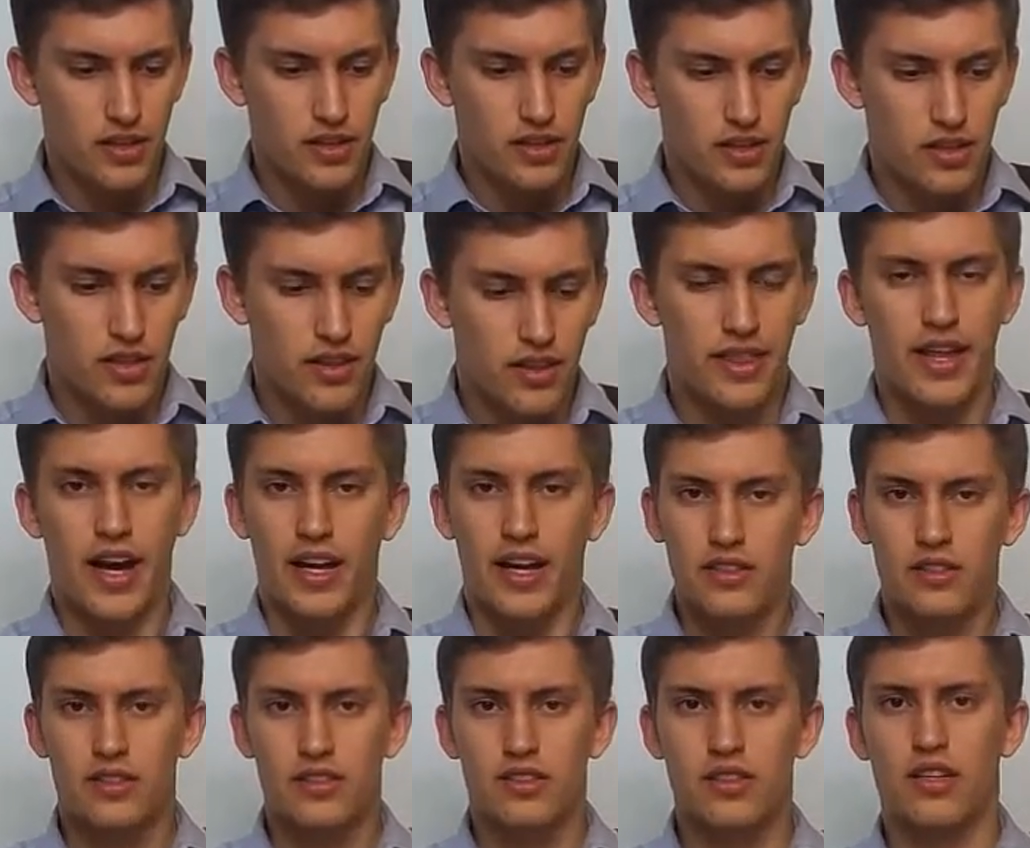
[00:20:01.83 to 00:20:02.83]

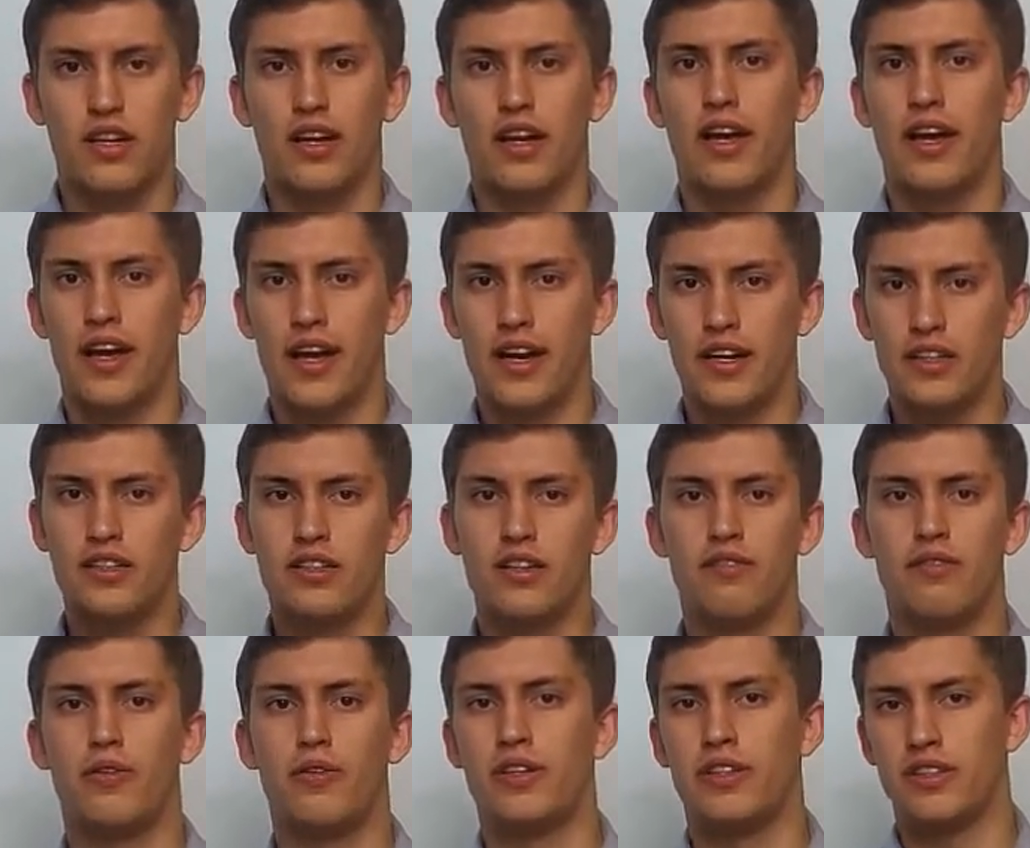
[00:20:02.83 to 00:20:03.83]
that's it
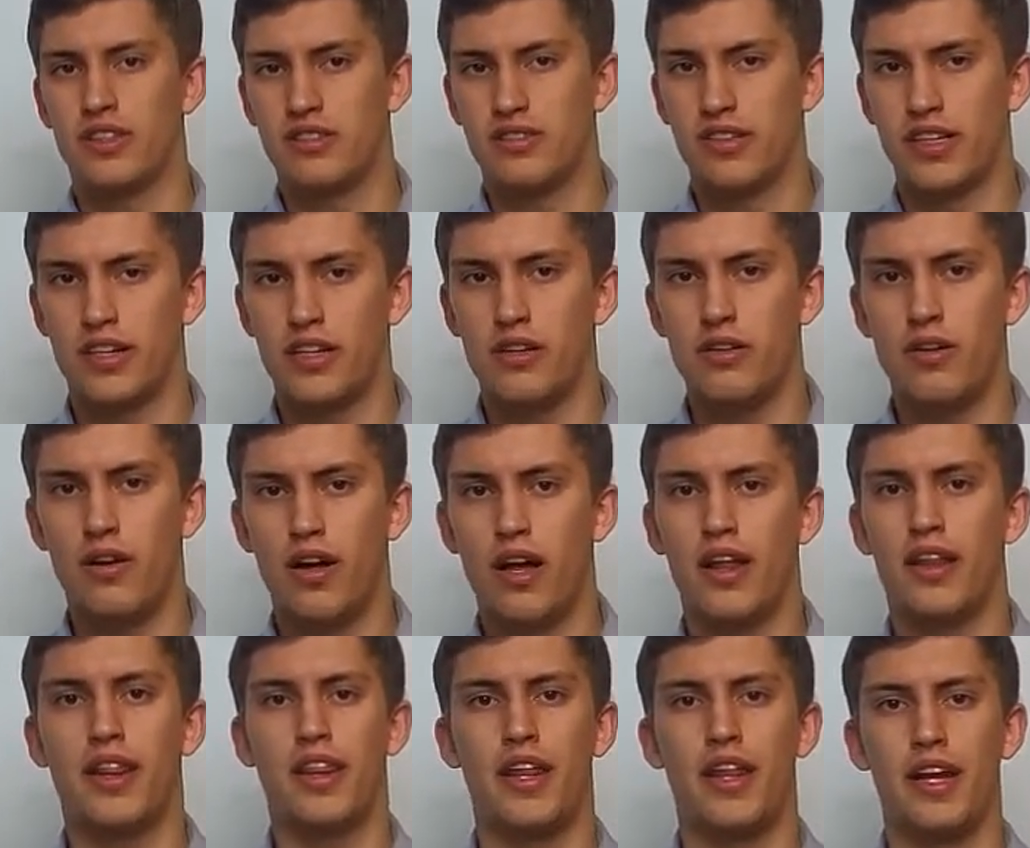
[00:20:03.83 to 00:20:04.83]
for this video.
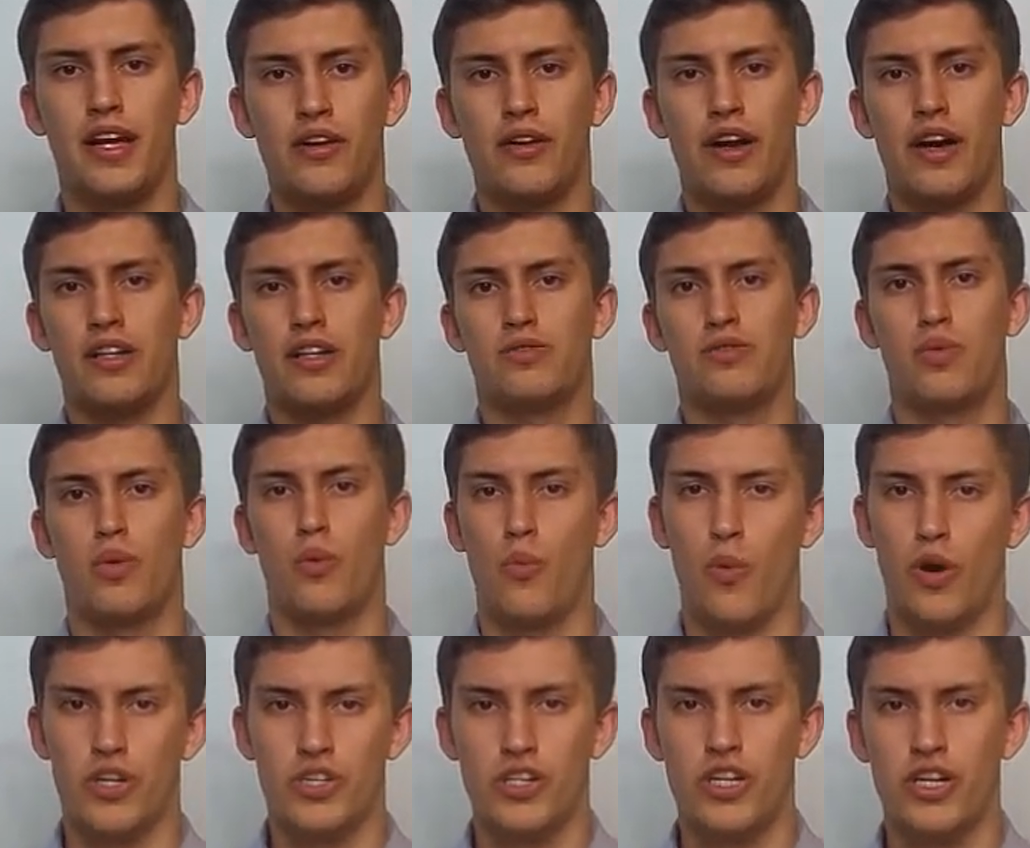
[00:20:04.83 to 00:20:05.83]
Thank you guys for
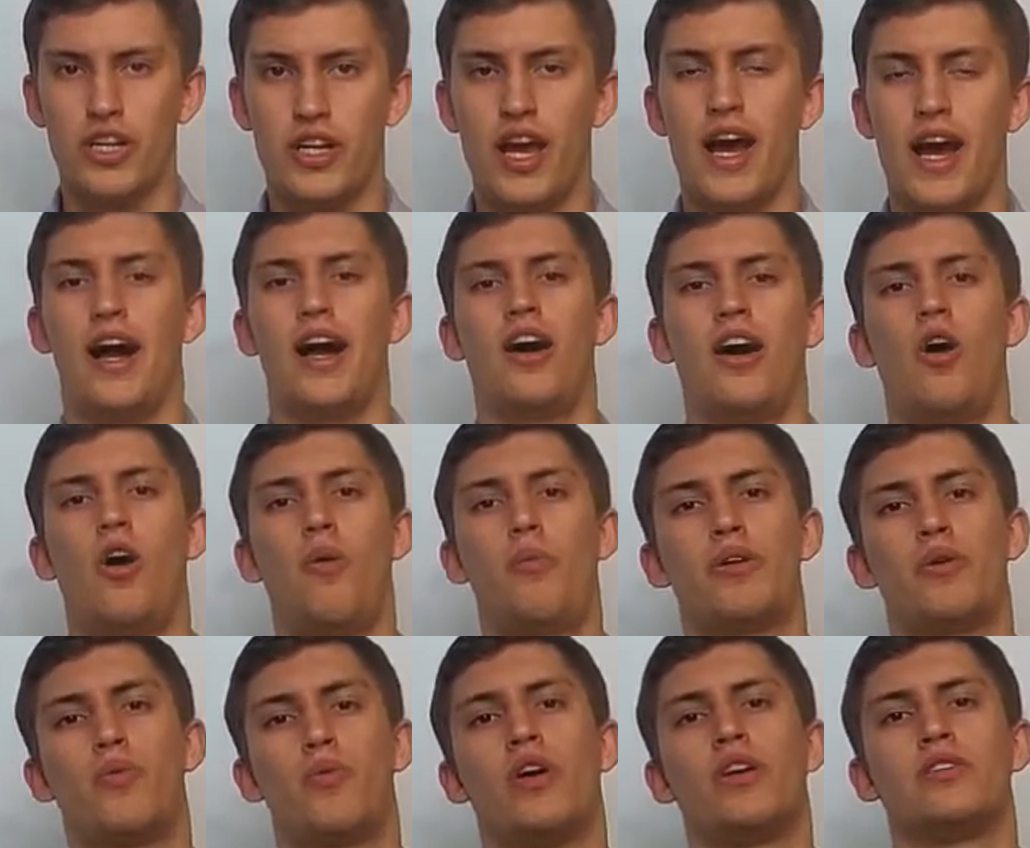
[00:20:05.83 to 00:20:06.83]
watching. I hope
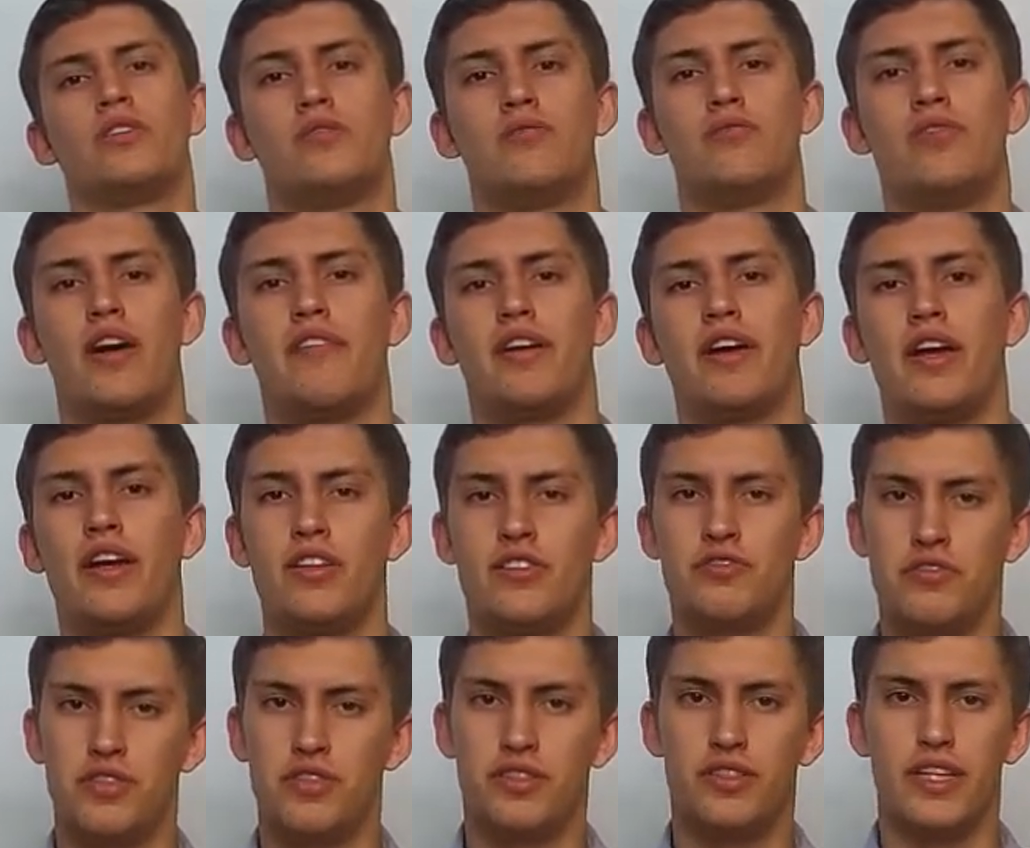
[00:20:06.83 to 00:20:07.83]
it was very
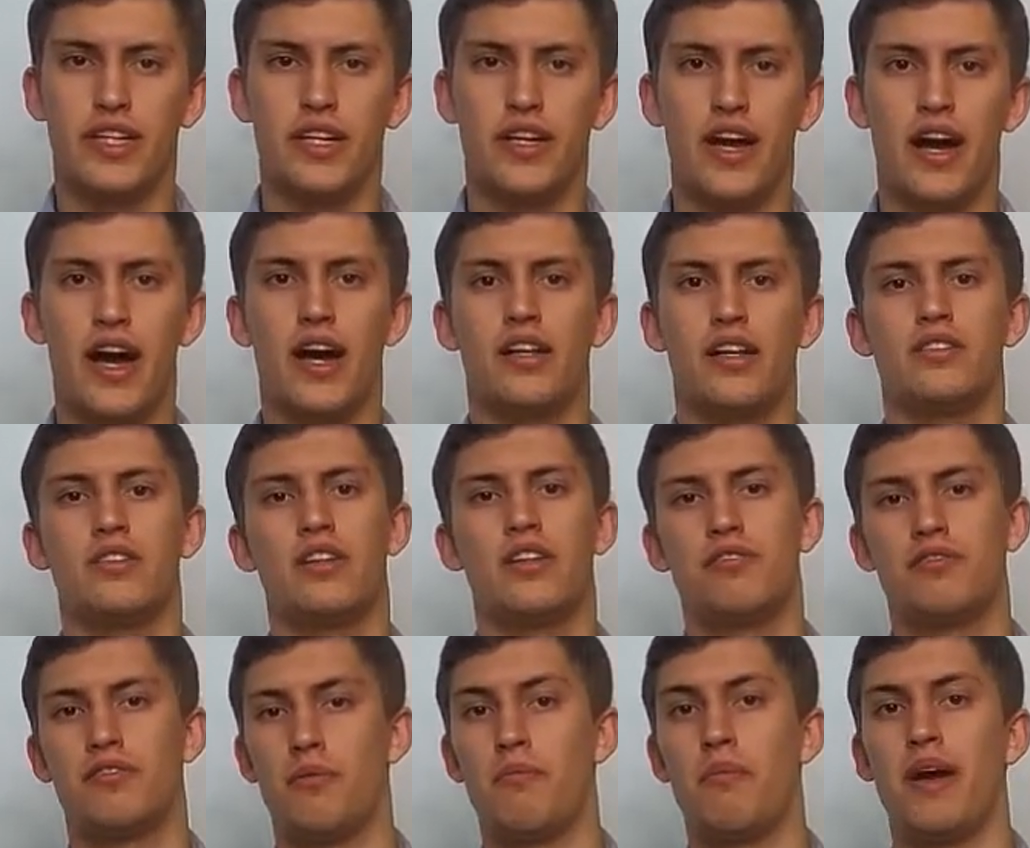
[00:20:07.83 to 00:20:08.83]
interesting and
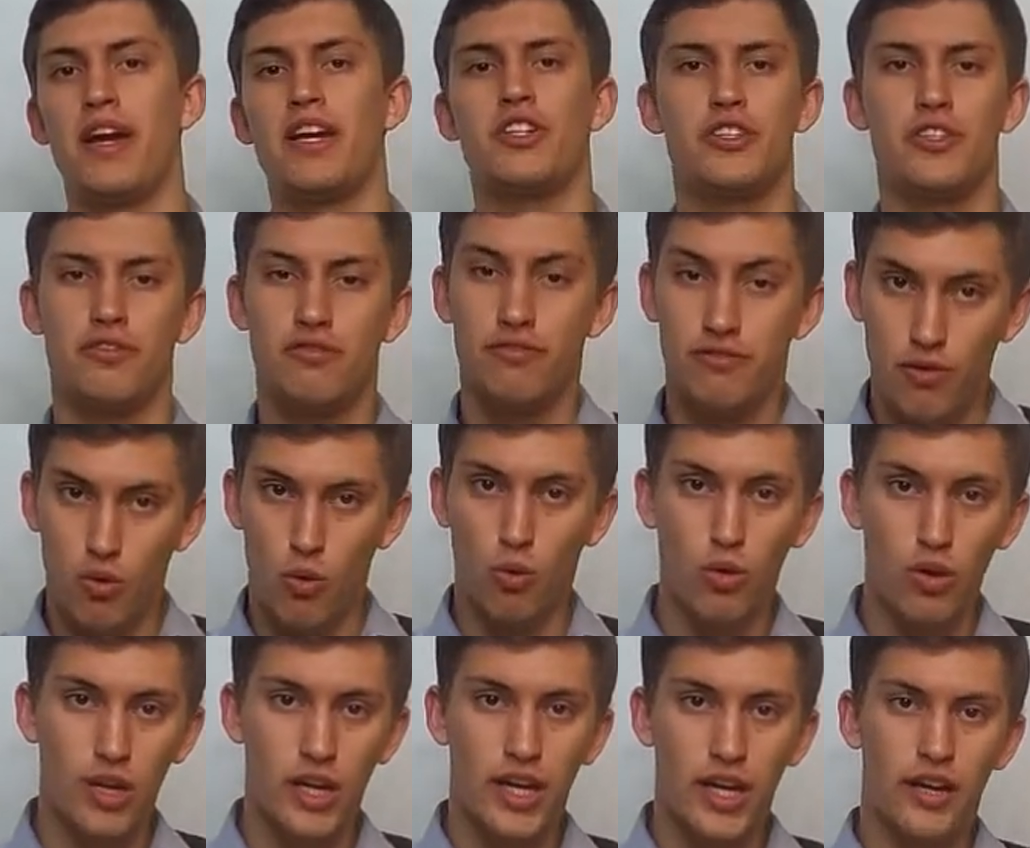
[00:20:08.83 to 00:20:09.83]

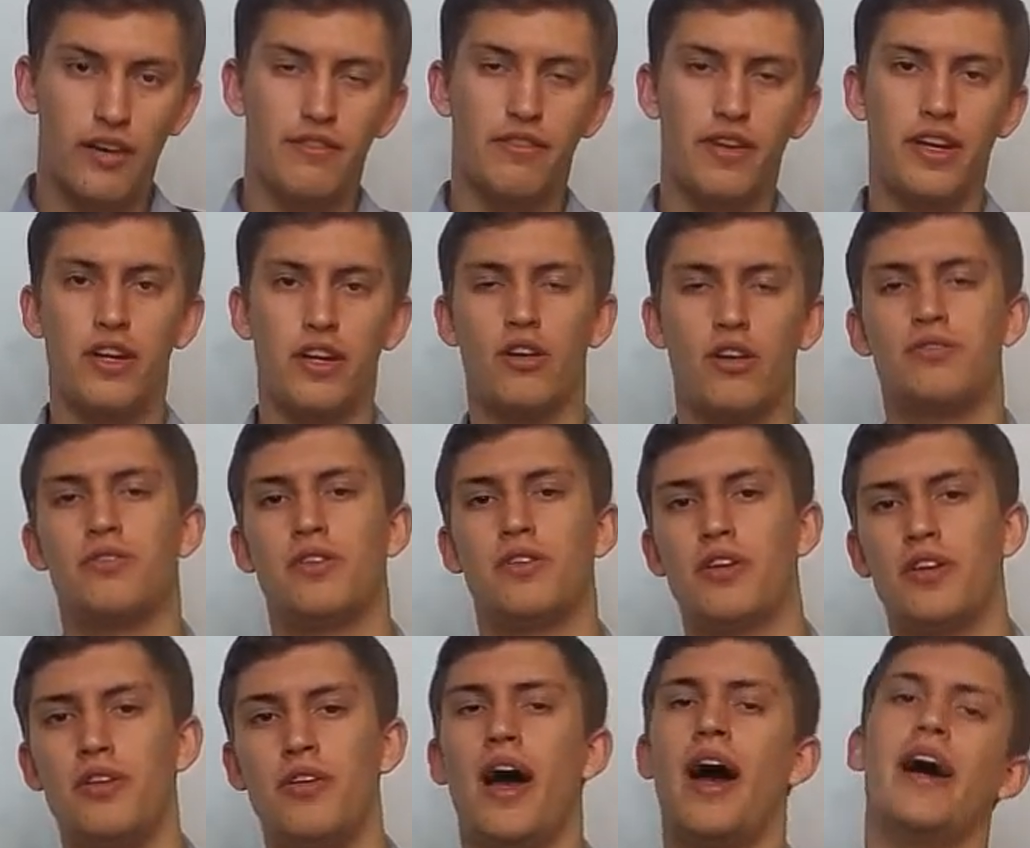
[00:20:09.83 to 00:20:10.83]
information-full video for
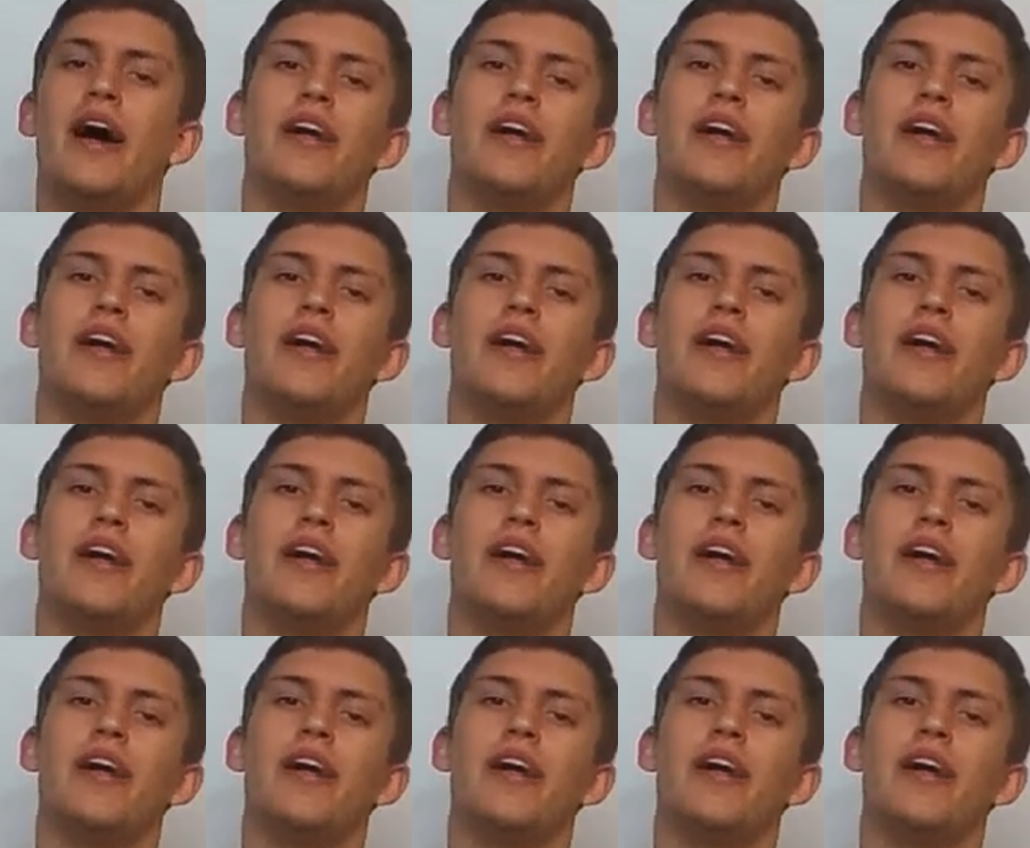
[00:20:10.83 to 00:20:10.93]
you, and